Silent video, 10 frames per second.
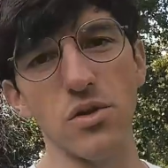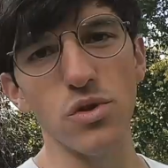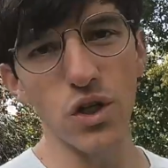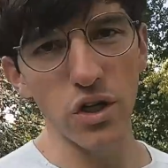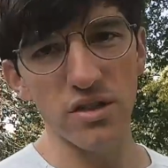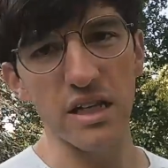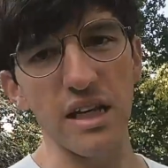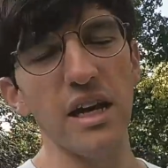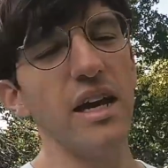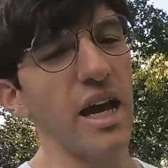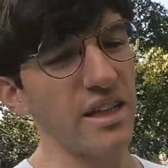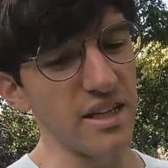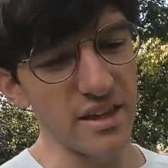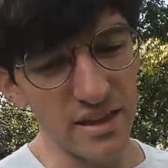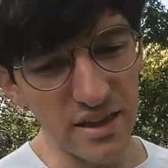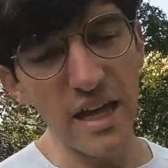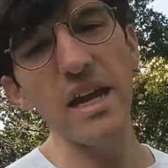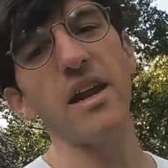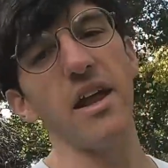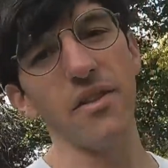New Jersey, and
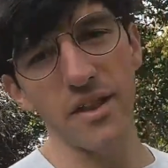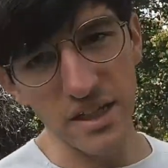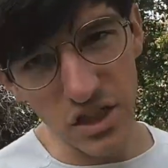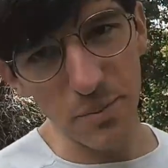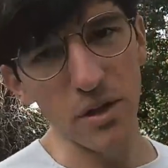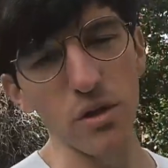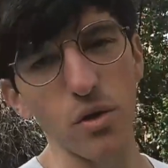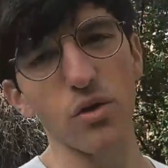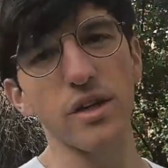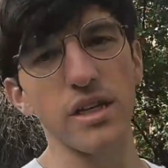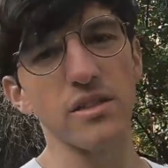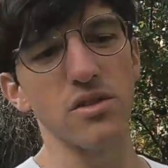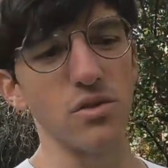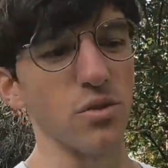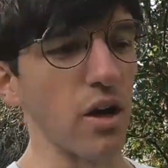then they ship it locally to